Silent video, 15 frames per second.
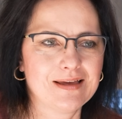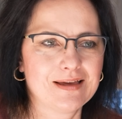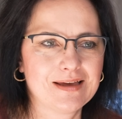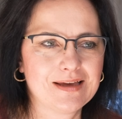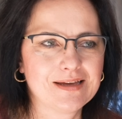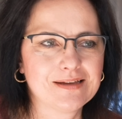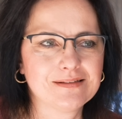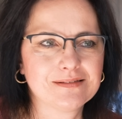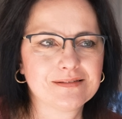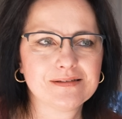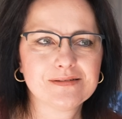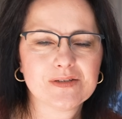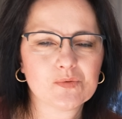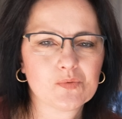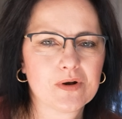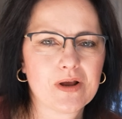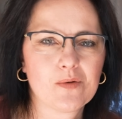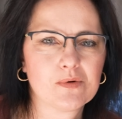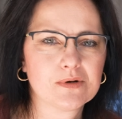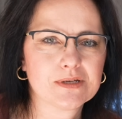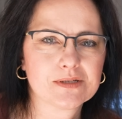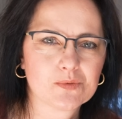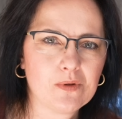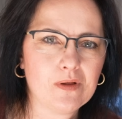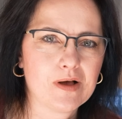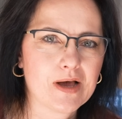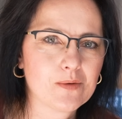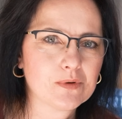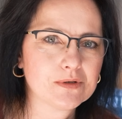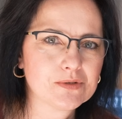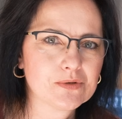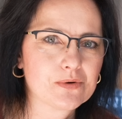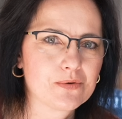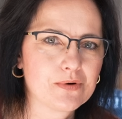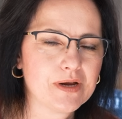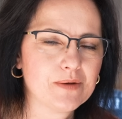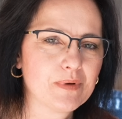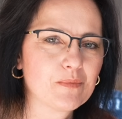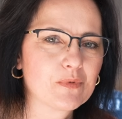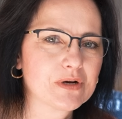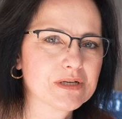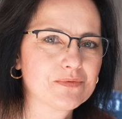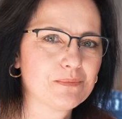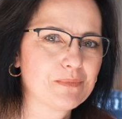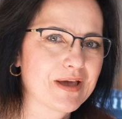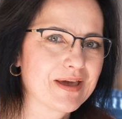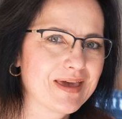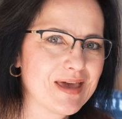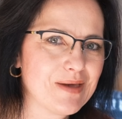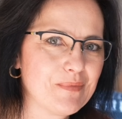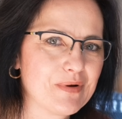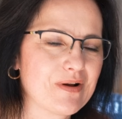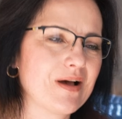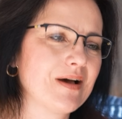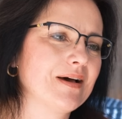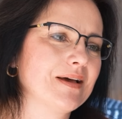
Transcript: And this is what I want as well. I want to create memories with my camera.